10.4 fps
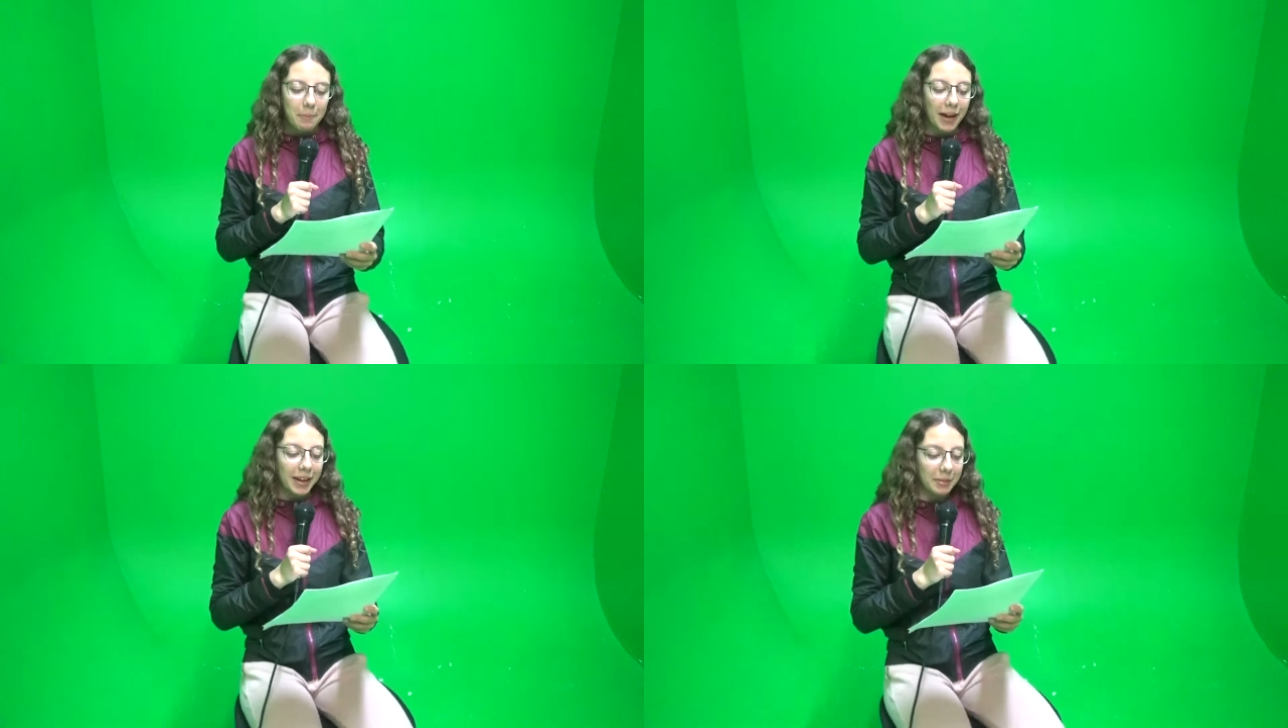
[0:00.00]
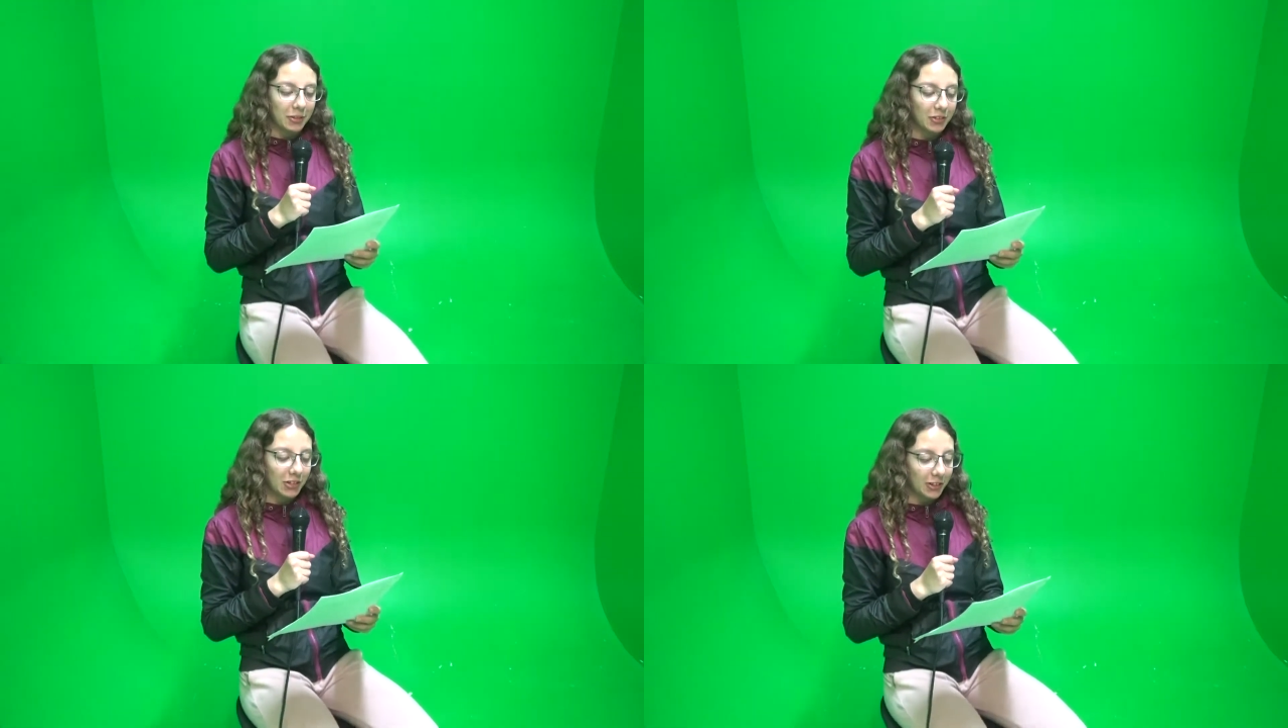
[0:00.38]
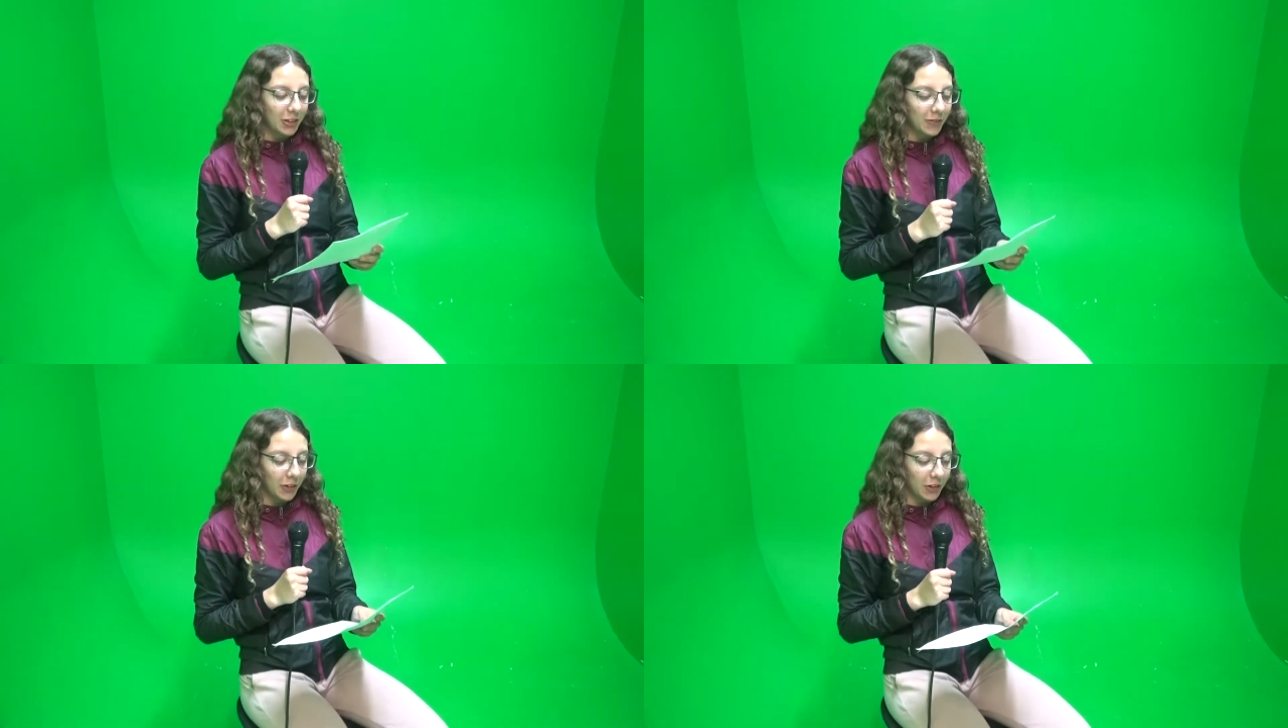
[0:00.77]
My name is Chris
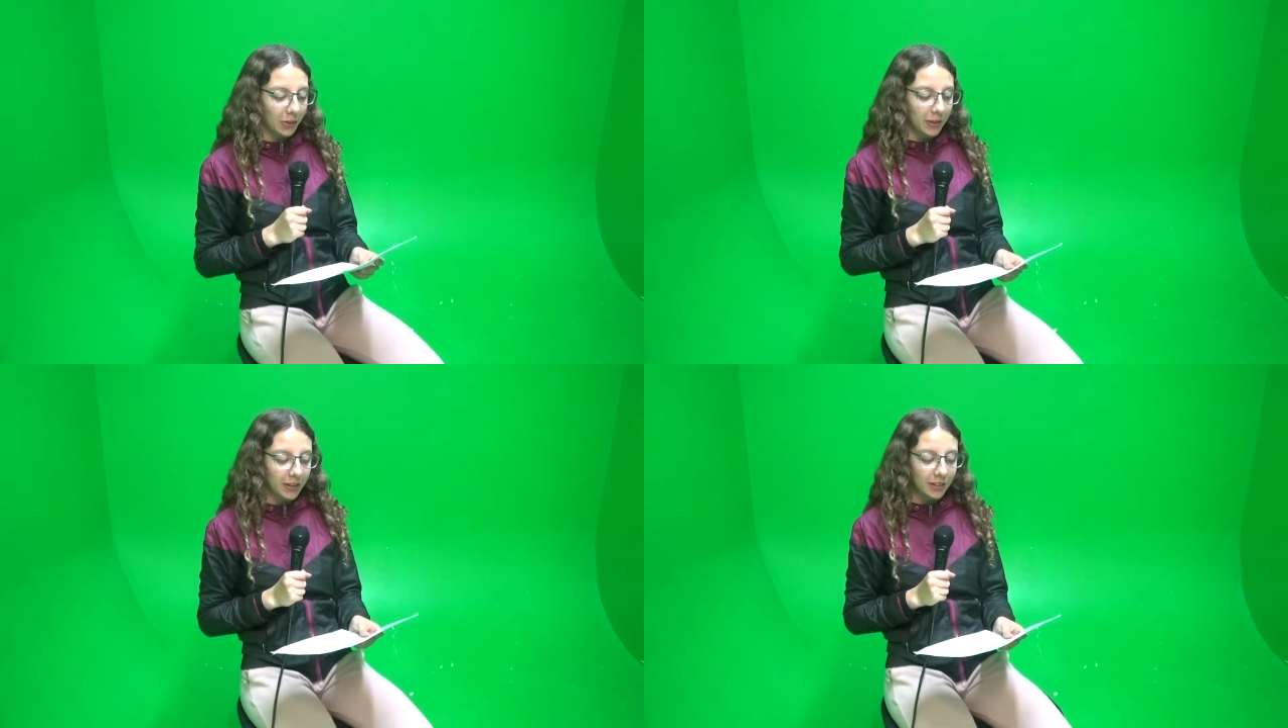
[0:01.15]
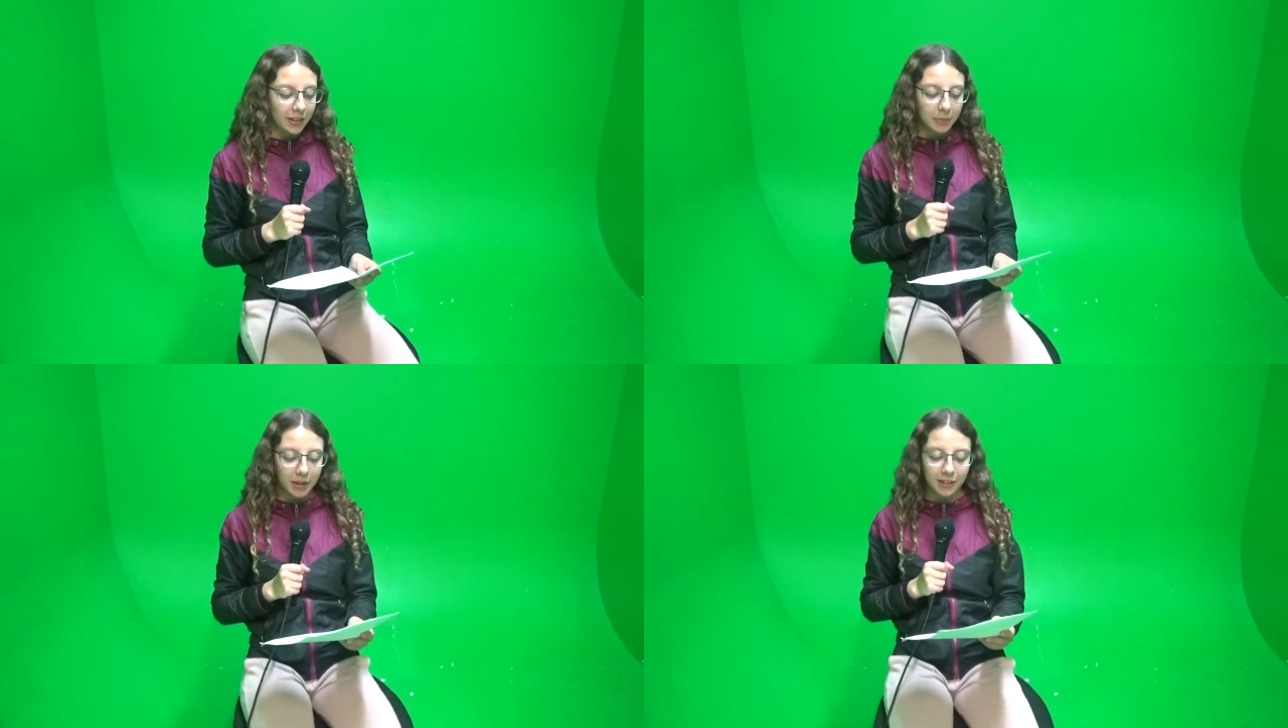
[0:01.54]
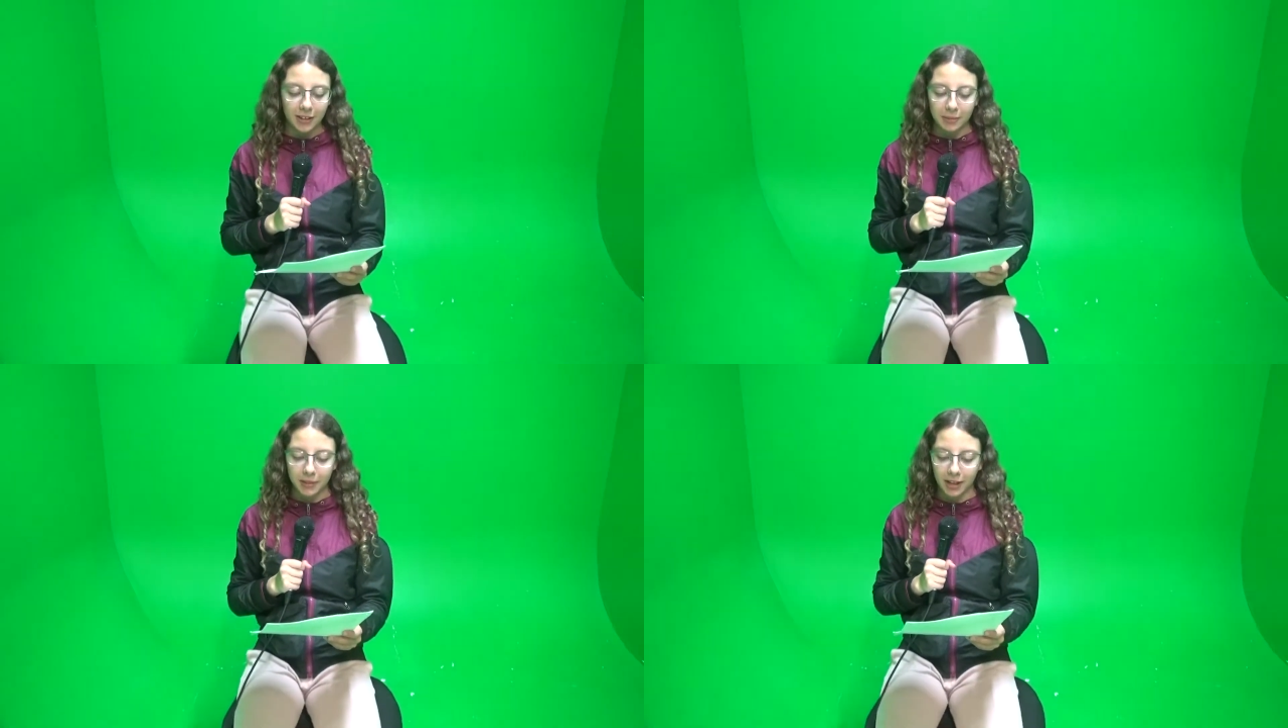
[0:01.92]
Vilcu, and this is my
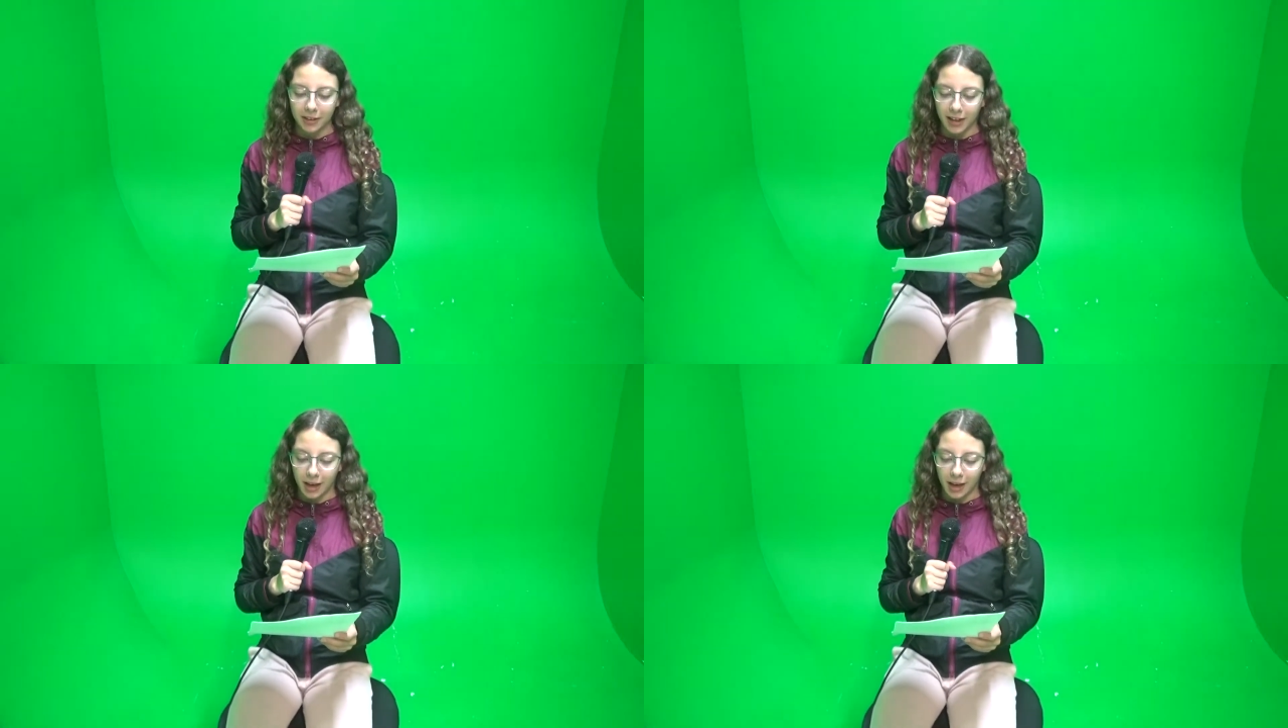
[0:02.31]
CM10